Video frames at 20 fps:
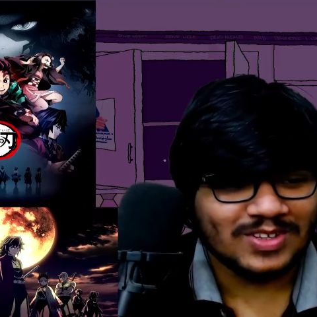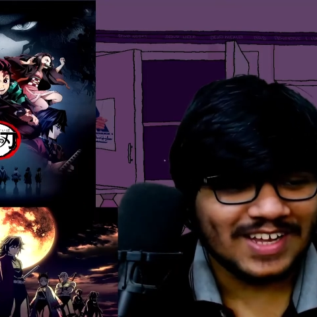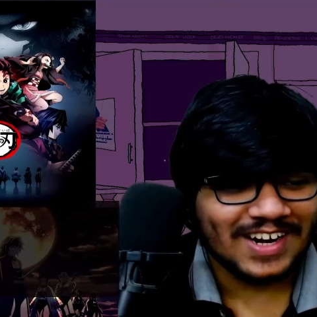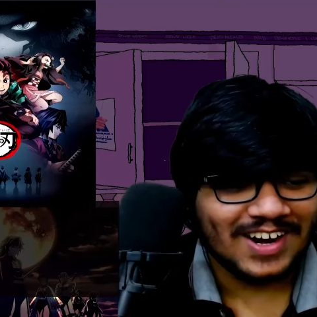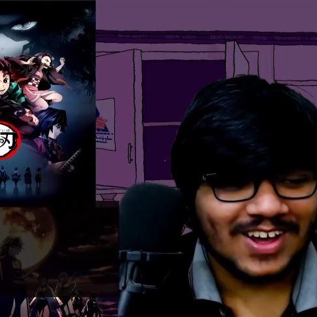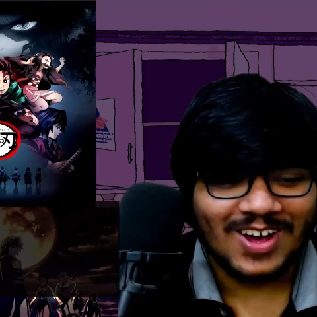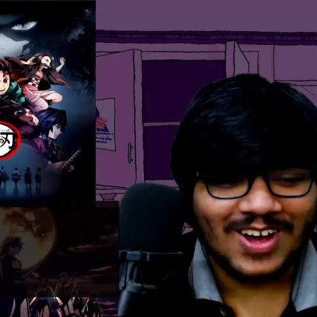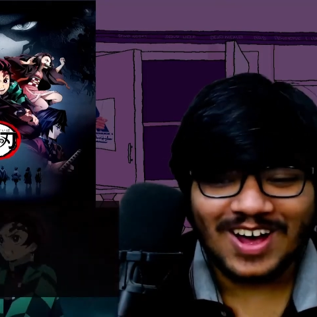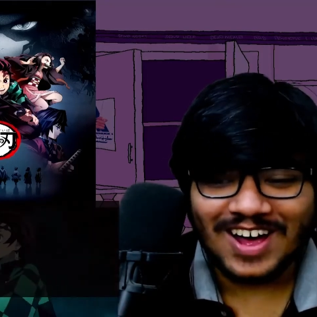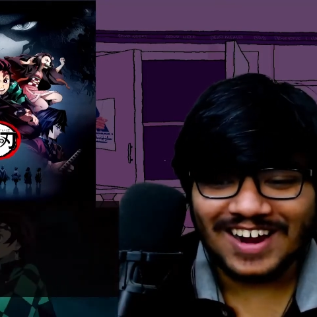they're
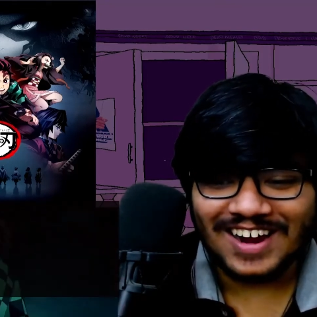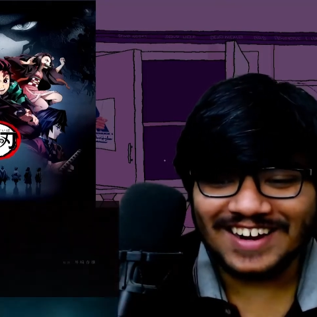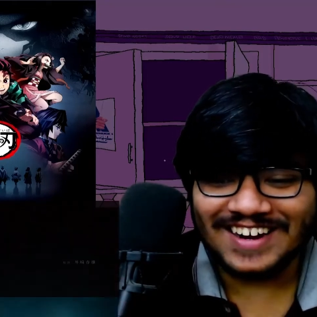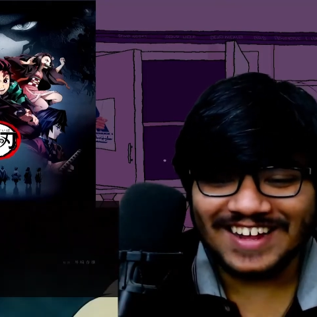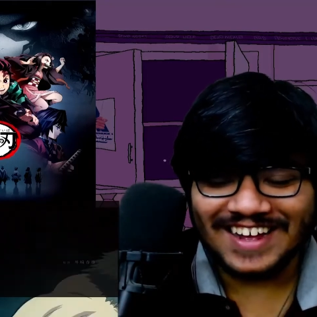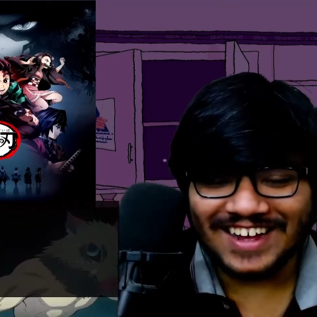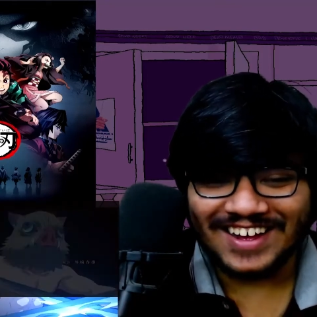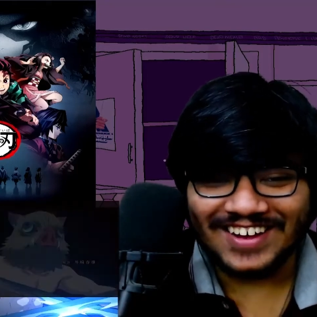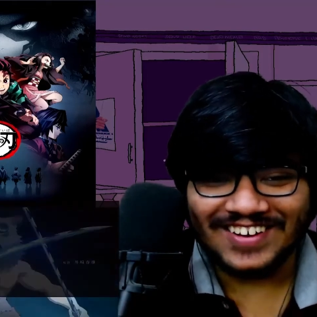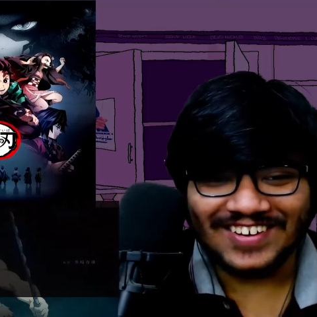all
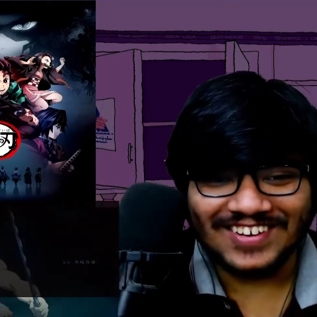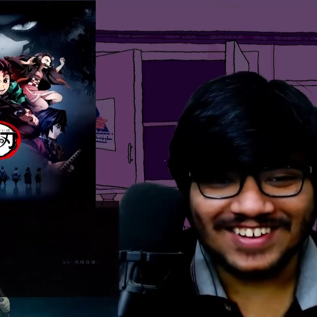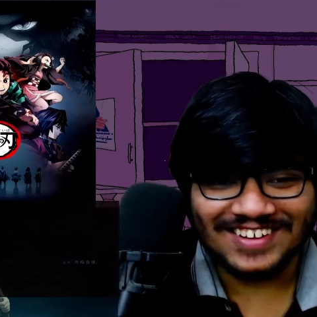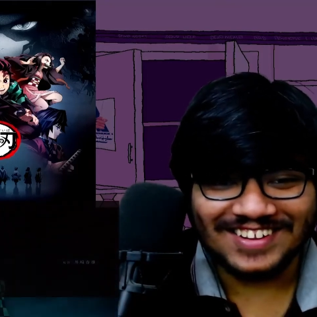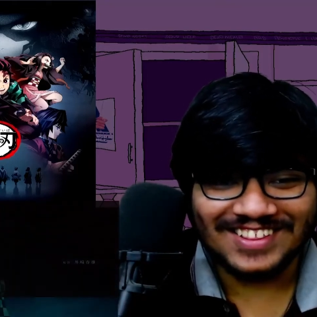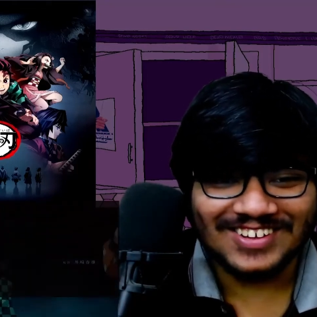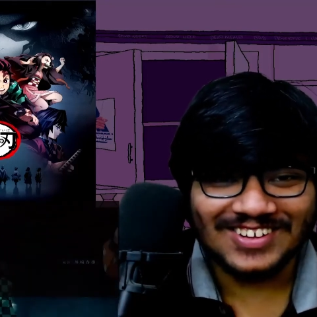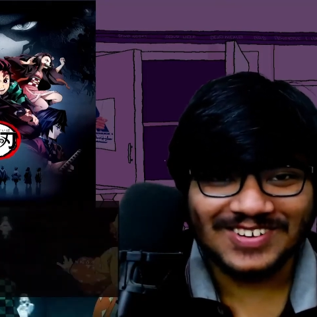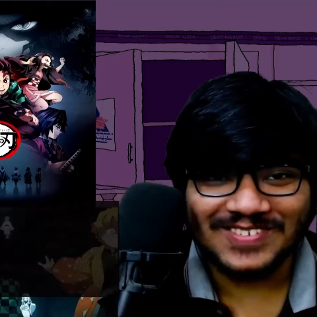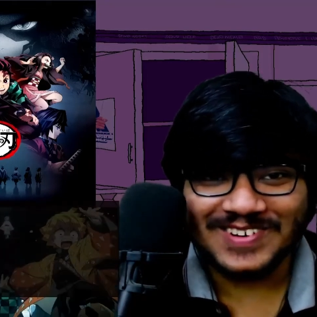now.
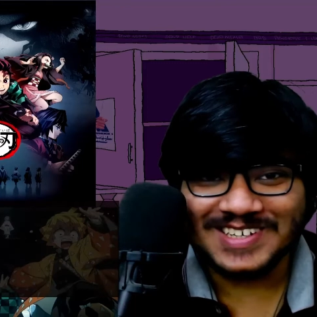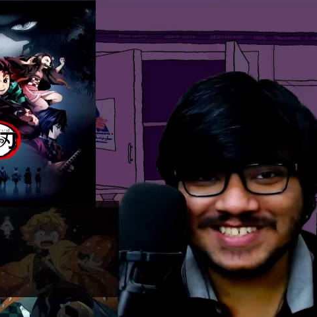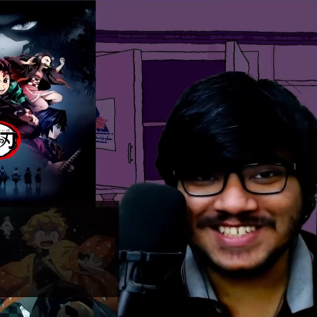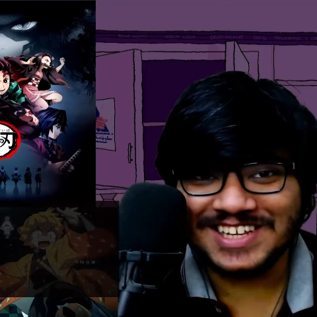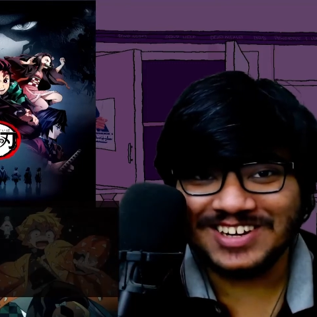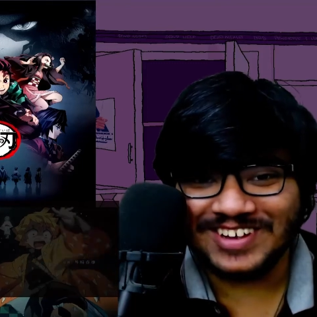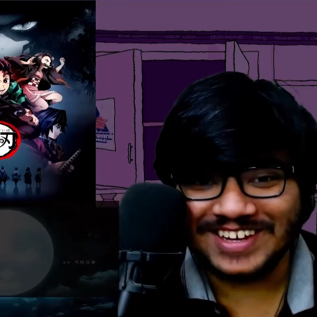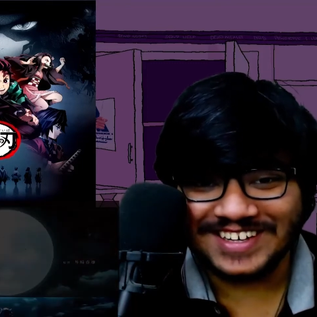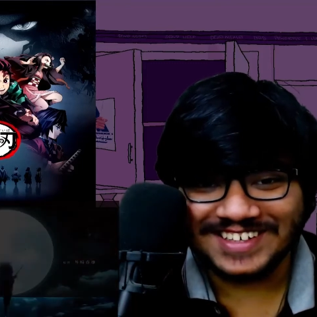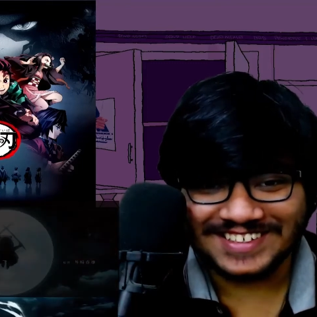No more
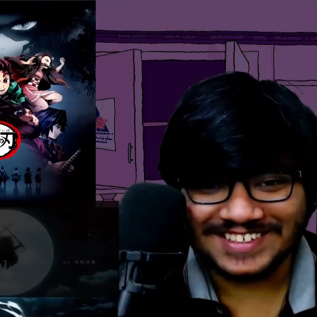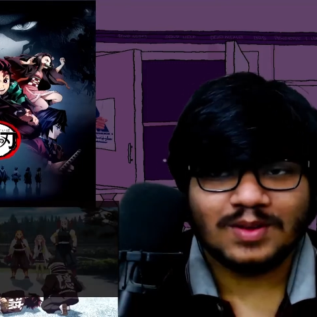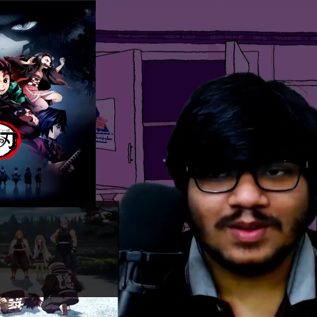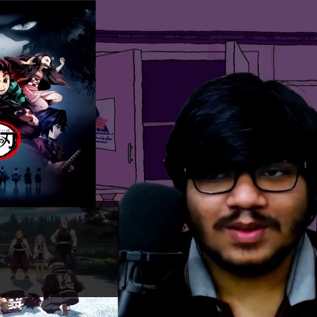silhouette.